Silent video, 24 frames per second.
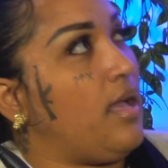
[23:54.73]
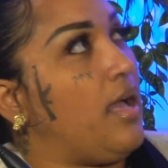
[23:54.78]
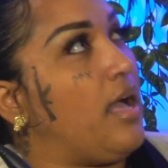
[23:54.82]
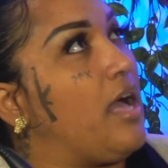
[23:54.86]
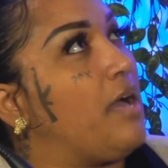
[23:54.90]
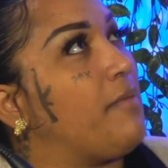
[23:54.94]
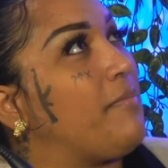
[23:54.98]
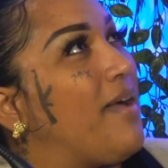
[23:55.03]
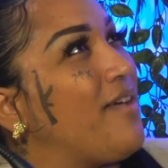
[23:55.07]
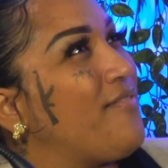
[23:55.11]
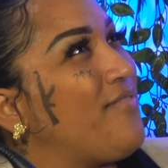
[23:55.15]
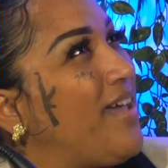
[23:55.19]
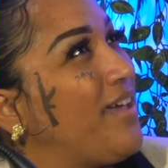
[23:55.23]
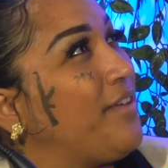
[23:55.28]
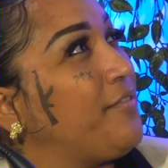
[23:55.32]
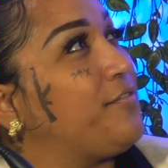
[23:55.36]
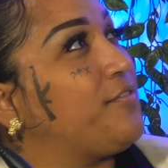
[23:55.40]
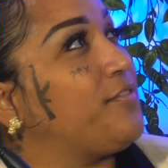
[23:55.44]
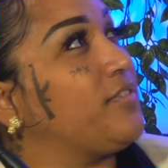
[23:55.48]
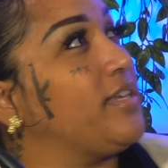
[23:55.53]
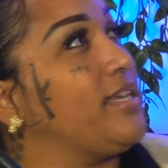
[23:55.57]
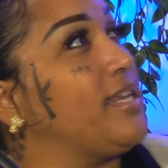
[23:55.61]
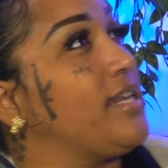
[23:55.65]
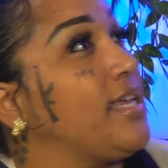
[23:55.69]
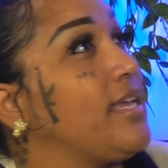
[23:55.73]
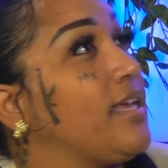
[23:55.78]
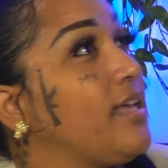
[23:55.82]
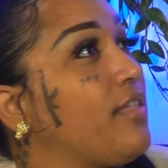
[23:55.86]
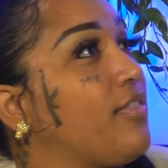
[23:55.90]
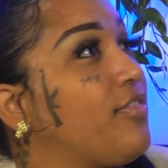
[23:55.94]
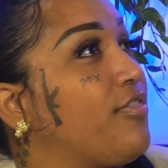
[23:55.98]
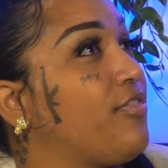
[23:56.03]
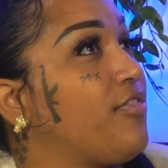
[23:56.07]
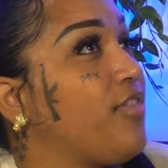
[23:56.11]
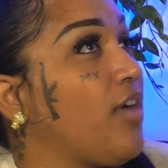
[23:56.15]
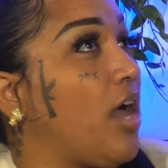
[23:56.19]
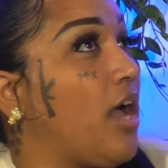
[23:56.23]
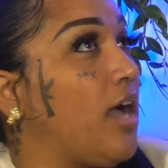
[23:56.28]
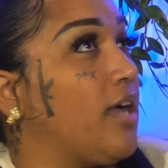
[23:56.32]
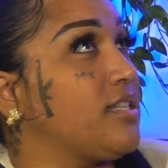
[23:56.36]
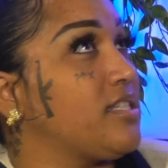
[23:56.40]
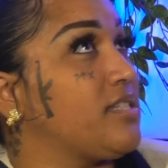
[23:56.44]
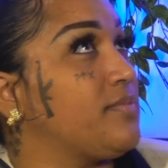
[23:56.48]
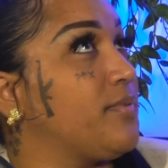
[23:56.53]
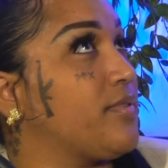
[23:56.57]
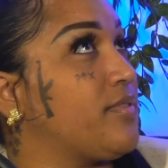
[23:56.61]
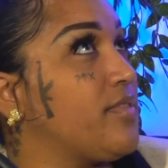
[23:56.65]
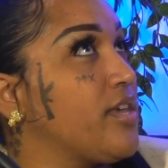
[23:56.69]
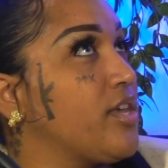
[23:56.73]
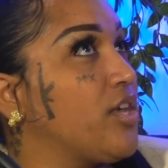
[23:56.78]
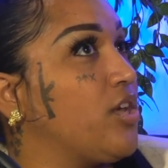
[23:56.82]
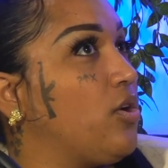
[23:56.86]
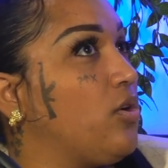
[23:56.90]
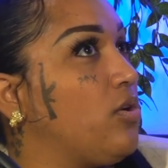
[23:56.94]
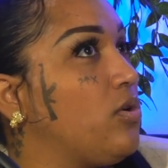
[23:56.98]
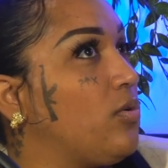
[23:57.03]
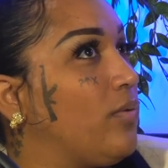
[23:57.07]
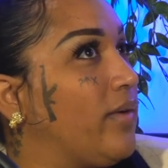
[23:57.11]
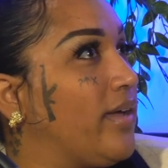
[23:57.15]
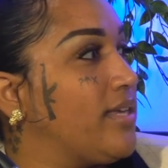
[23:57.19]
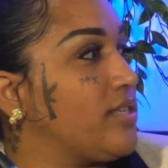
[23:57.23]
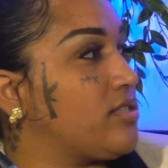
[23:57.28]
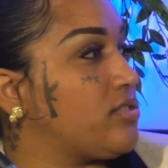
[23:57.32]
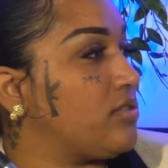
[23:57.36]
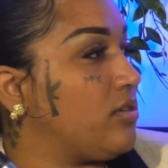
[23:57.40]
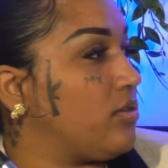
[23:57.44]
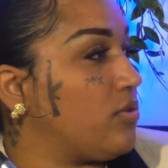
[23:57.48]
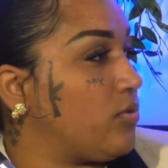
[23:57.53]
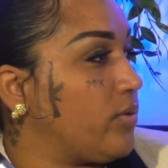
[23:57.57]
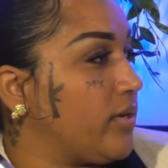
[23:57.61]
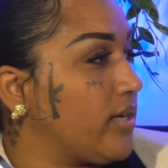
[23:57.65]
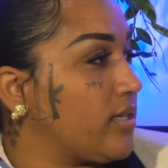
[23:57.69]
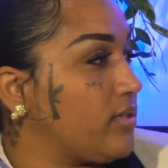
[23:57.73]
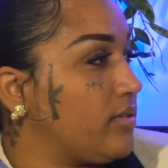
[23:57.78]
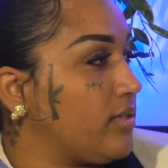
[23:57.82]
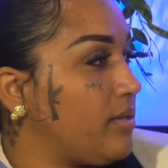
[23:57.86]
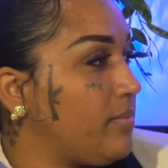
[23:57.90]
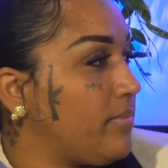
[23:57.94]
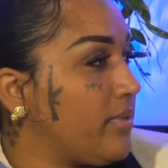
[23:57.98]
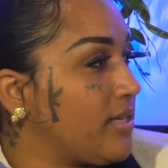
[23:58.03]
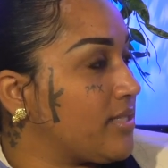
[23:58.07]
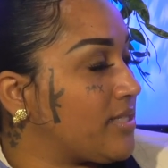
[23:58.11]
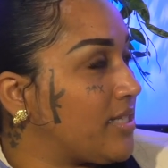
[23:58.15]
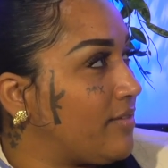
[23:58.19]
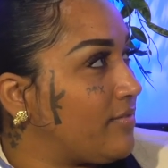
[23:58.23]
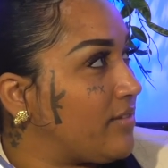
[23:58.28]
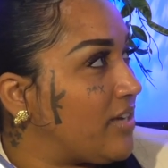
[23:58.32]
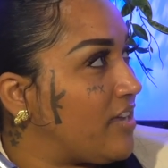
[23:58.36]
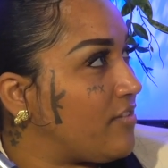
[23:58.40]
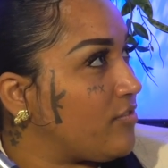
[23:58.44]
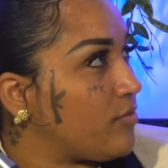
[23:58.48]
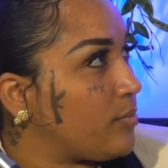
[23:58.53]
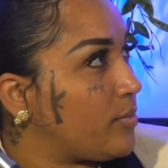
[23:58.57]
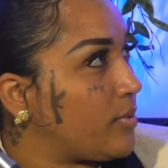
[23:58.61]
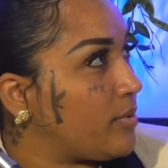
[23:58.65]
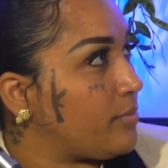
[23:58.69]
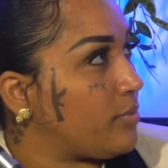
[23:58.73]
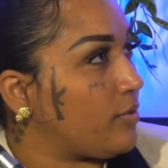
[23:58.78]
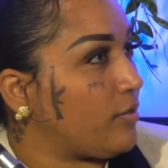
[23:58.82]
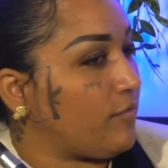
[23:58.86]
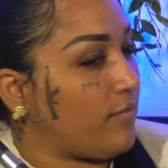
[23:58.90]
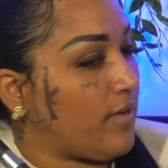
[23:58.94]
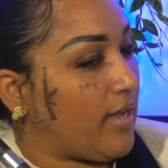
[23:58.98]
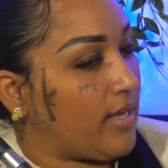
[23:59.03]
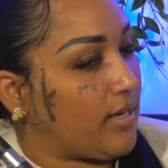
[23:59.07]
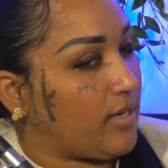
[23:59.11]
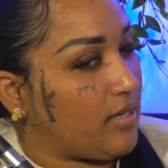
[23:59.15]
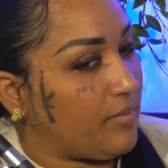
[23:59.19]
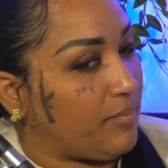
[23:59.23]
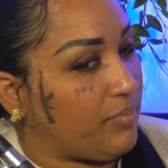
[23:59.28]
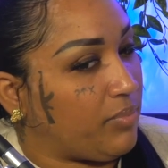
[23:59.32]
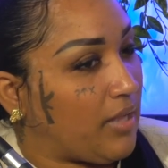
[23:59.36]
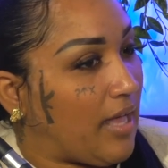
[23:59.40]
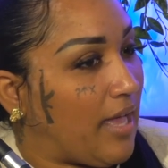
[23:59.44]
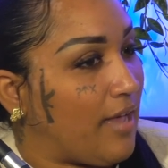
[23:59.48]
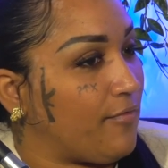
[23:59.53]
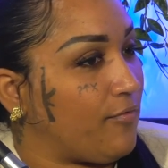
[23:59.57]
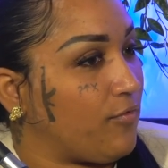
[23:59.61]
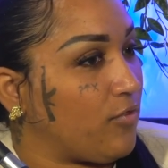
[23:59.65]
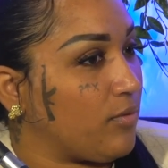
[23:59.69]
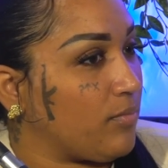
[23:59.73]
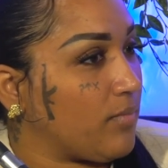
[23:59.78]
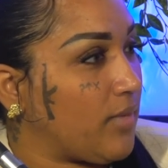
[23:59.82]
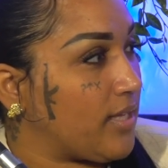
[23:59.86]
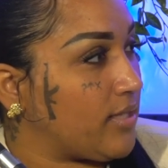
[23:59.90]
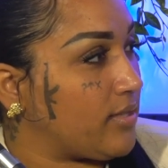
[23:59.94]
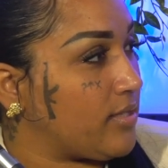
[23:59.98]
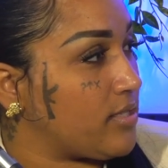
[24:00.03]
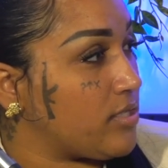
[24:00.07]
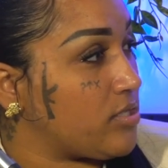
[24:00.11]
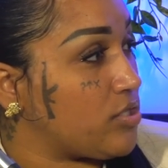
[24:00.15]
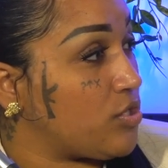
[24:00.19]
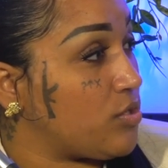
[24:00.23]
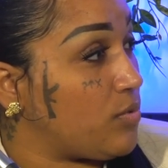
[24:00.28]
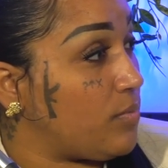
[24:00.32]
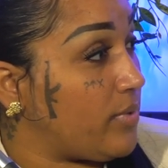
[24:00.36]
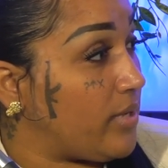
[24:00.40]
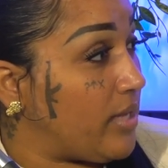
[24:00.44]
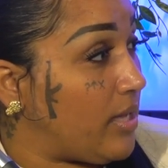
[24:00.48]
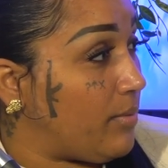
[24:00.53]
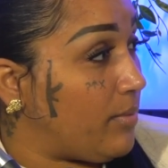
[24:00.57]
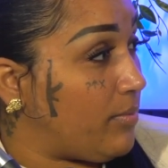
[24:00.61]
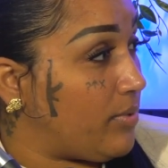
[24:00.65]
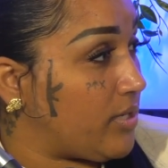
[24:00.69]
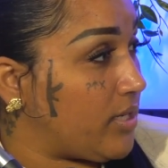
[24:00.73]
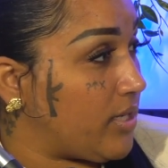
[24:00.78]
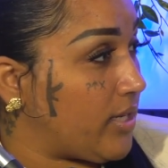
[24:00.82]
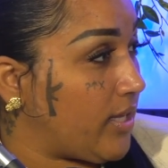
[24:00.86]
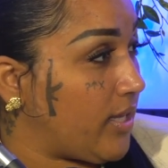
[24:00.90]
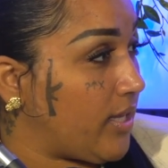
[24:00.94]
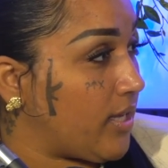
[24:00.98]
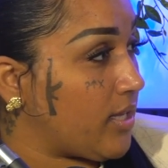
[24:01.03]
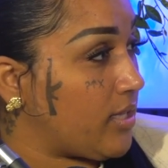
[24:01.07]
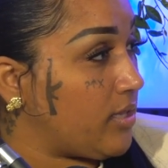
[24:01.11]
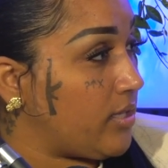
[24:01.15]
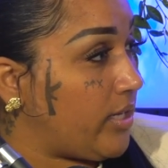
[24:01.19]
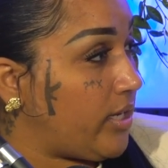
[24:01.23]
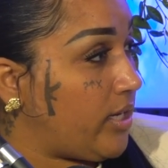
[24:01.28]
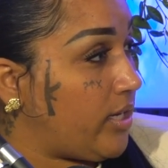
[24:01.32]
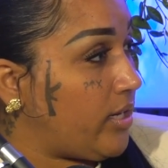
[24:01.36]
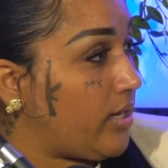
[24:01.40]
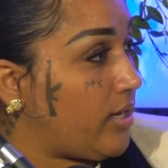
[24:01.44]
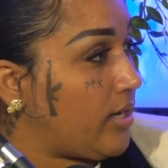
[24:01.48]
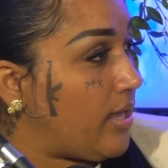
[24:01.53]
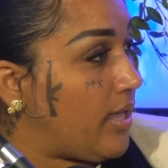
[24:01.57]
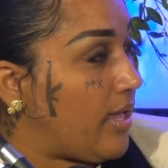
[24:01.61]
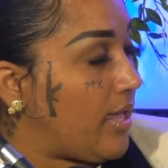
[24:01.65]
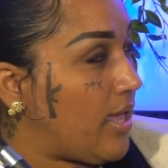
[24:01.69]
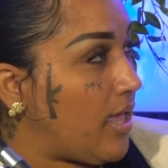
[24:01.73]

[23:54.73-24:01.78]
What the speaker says: I've had fleeting thoughts, but they go away so quickly because I've never been provided a platform like this to be able to get clean.